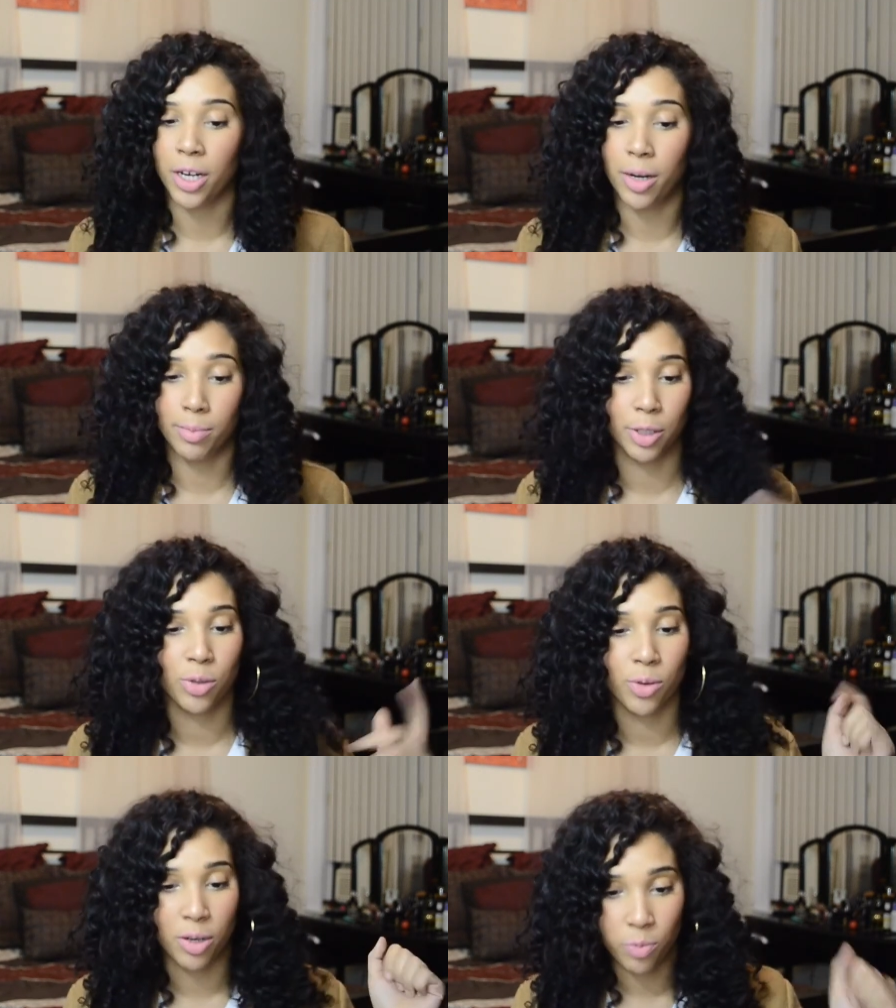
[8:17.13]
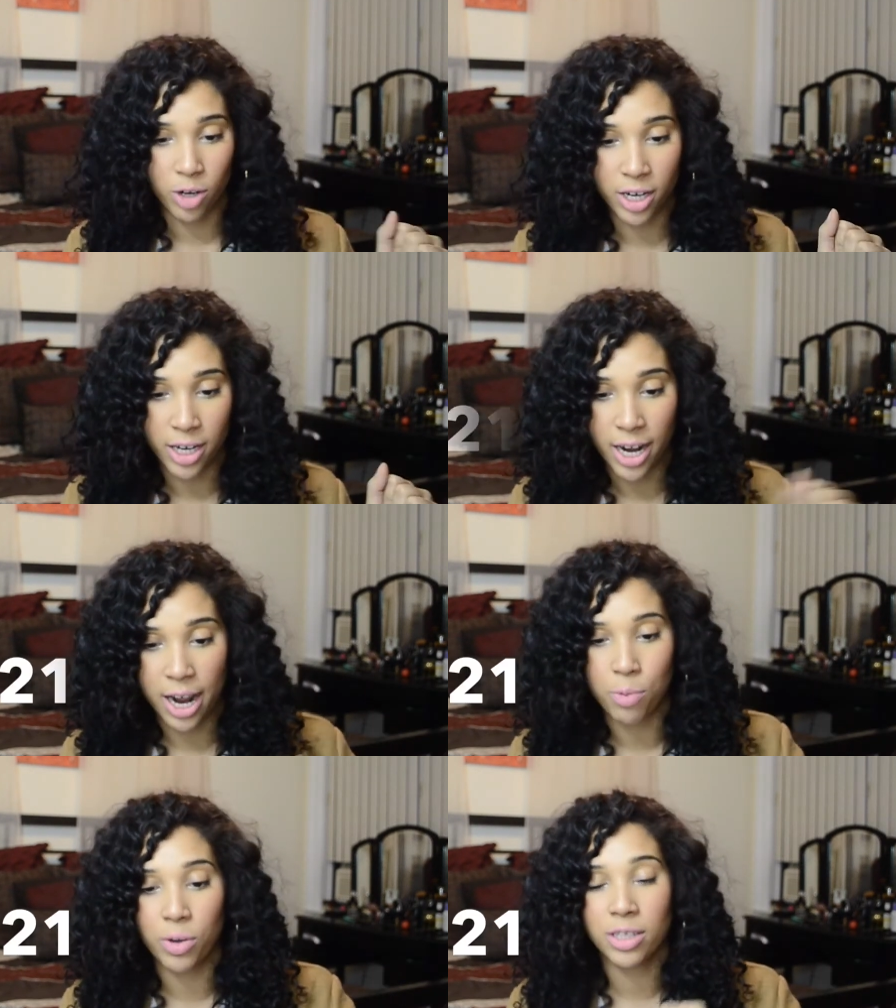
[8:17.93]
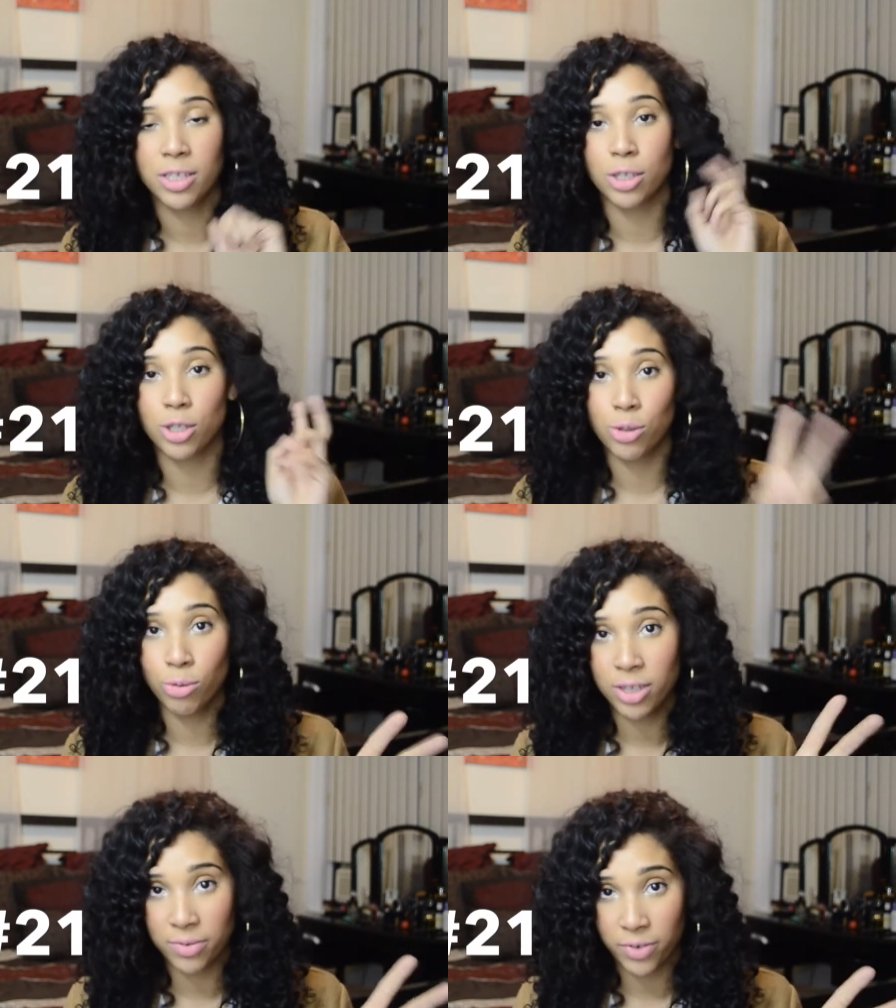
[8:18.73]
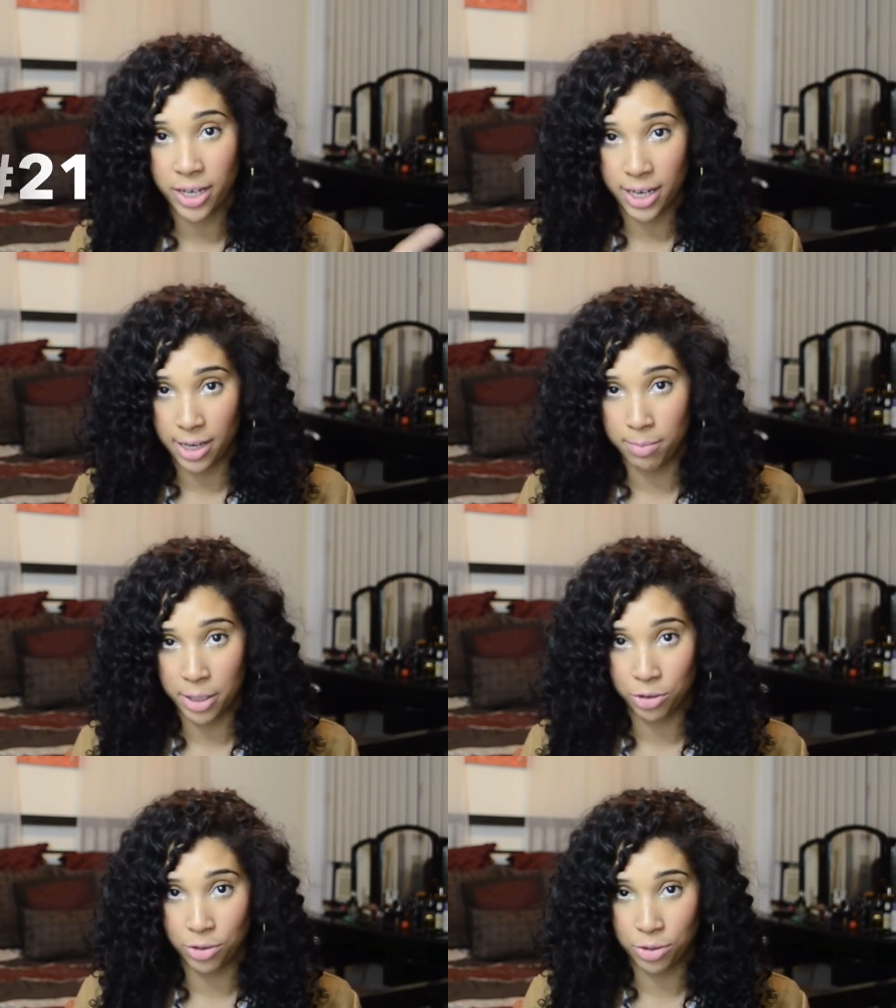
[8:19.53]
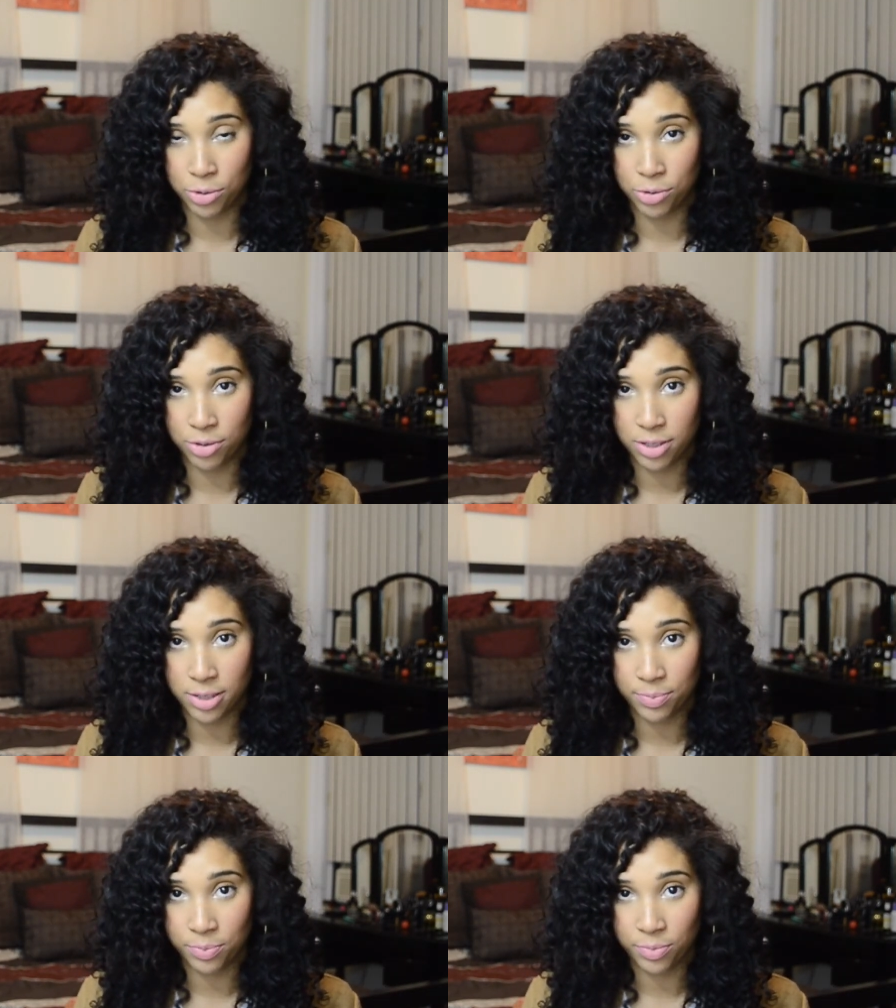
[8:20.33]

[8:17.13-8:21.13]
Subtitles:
Number 21, I went to two different elementary schools.